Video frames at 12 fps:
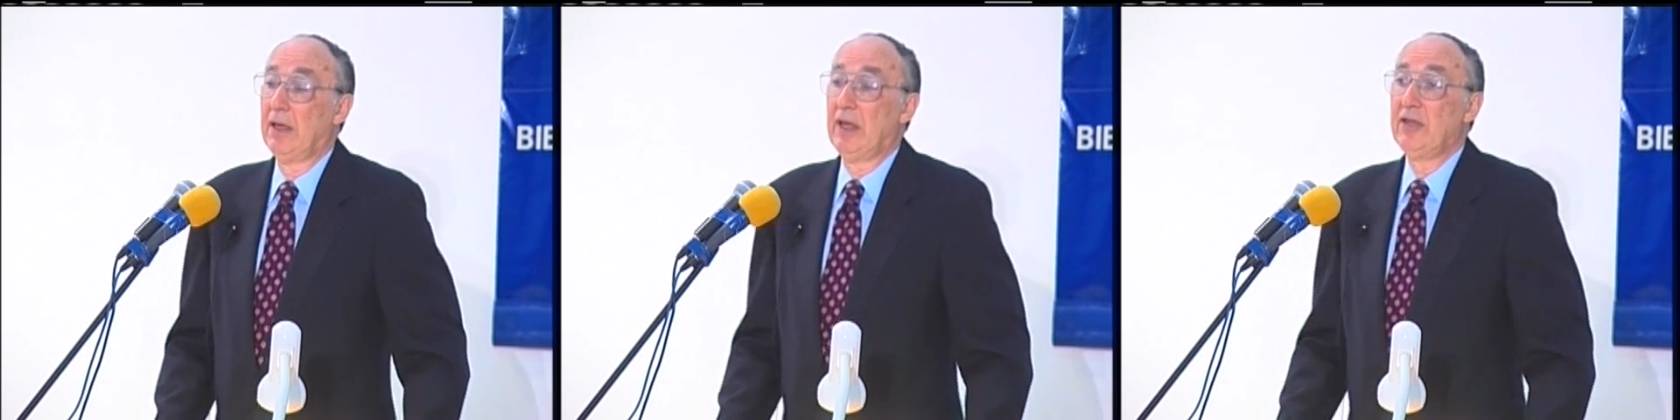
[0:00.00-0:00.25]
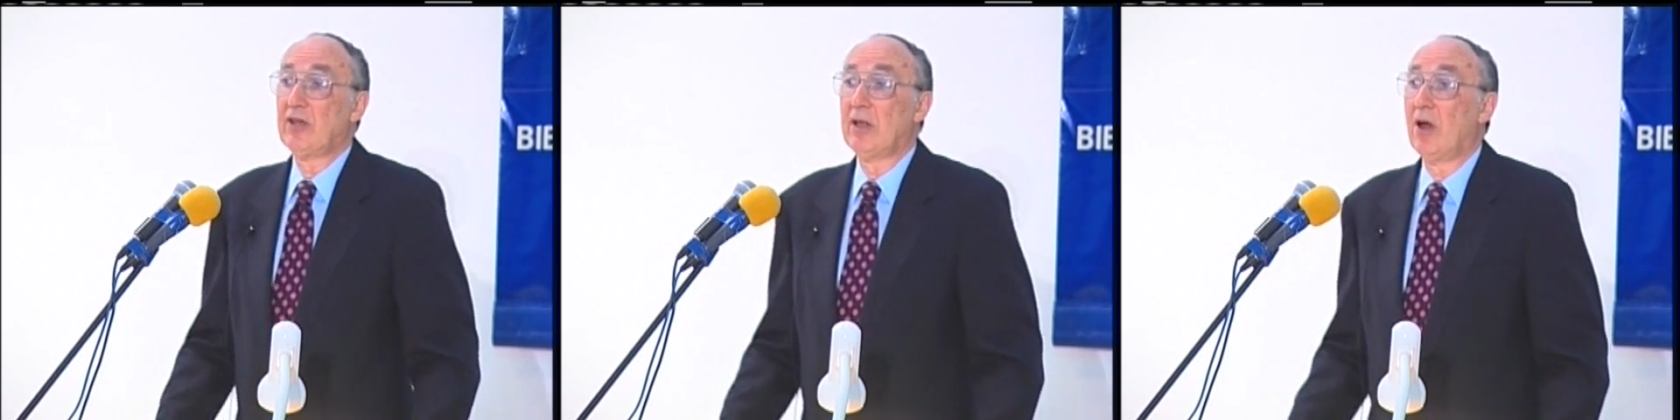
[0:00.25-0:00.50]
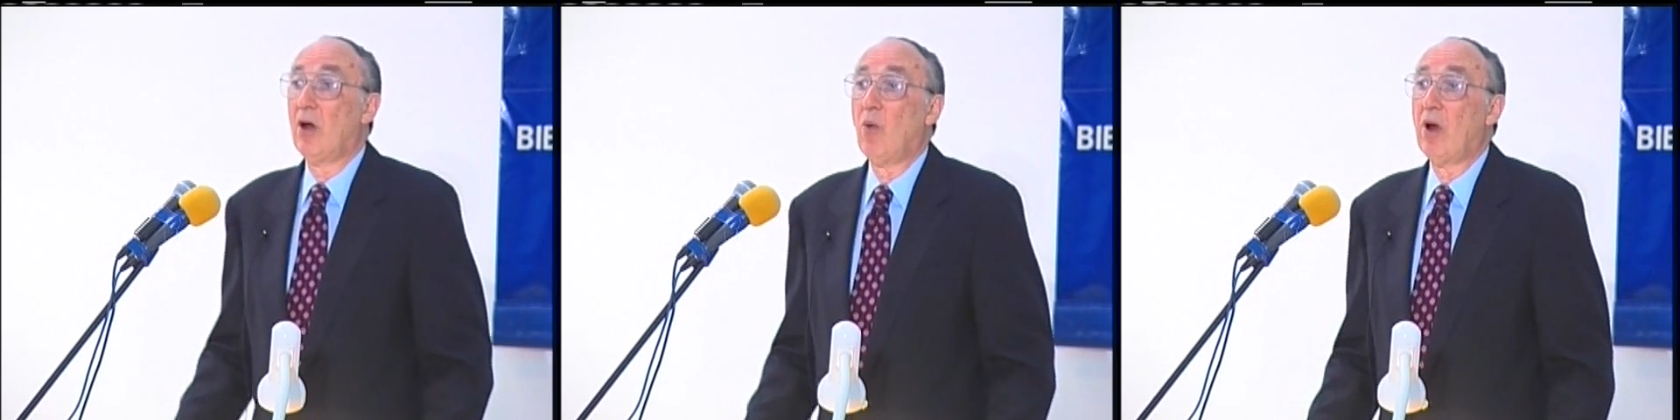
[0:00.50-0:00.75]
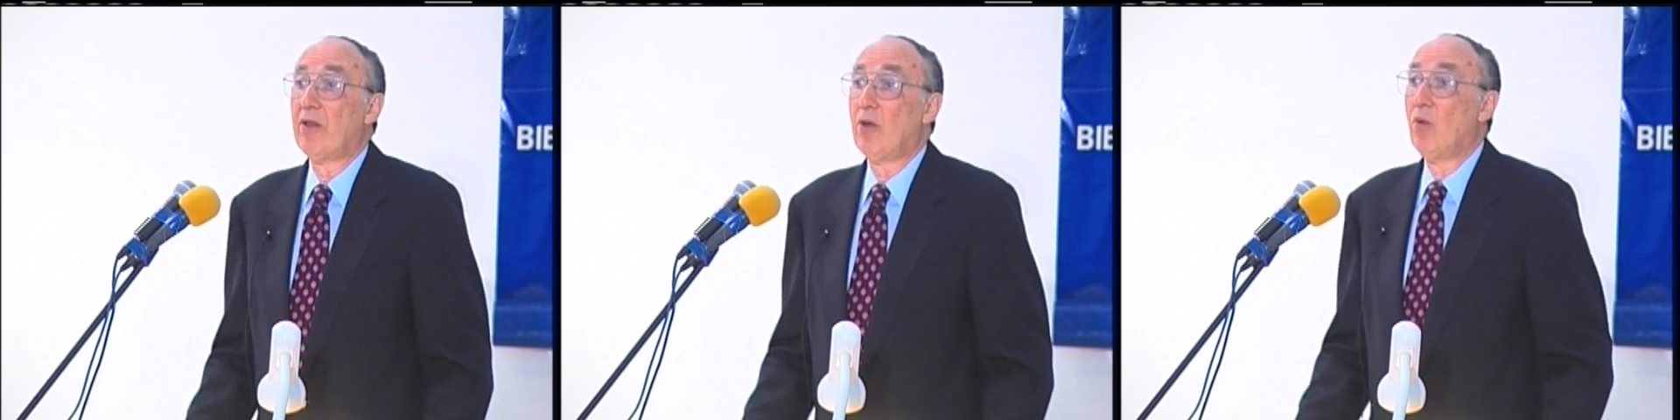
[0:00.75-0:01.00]
He's
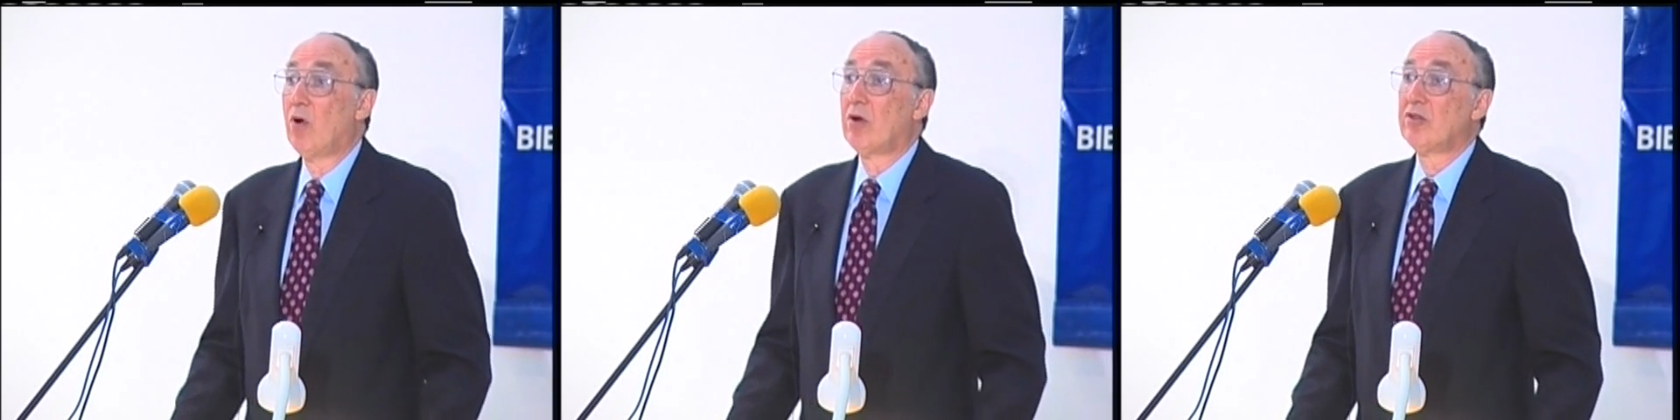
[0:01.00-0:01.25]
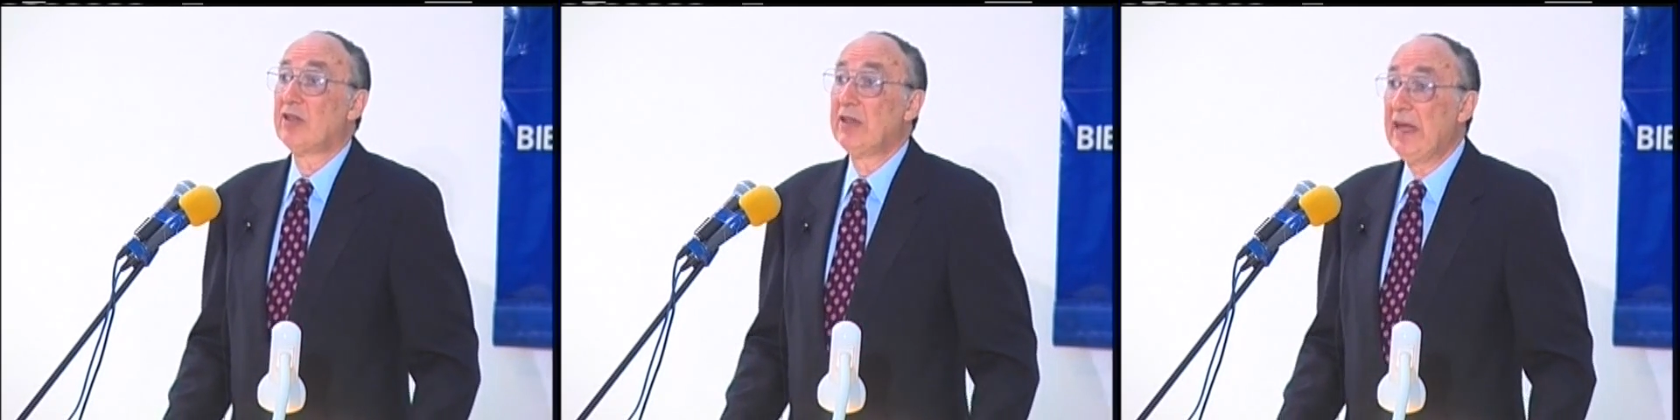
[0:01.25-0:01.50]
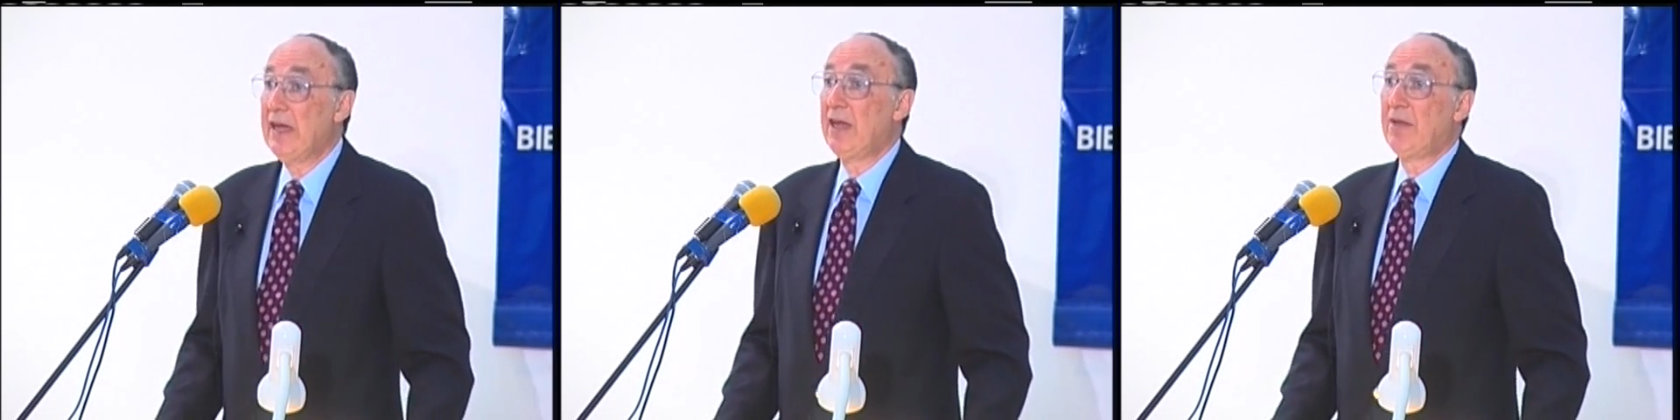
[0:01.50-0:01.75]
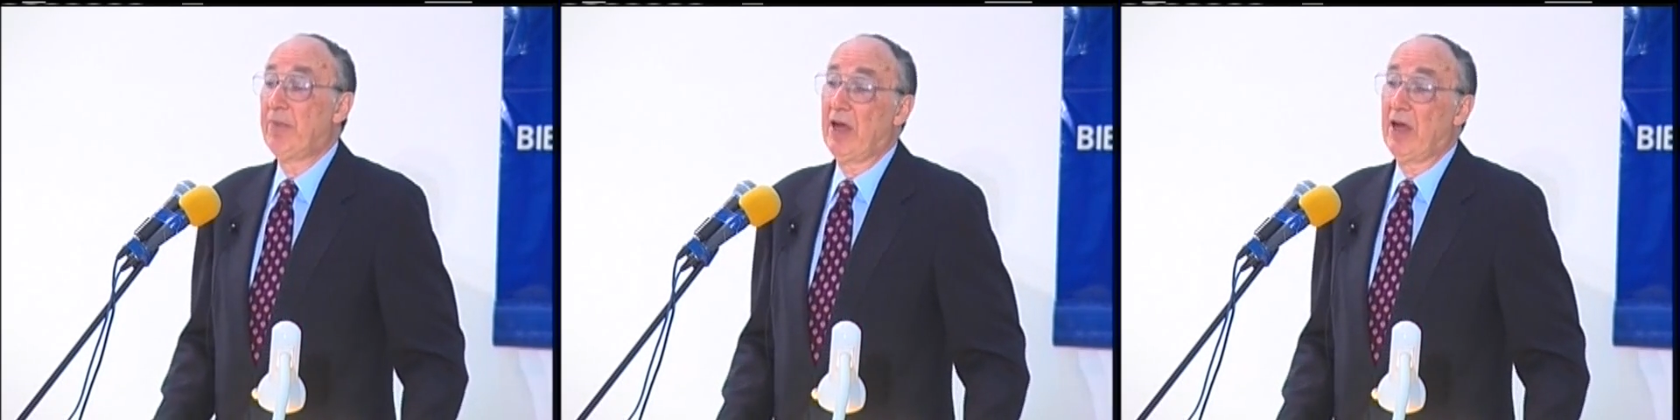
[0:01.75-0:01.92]
one of the world's leading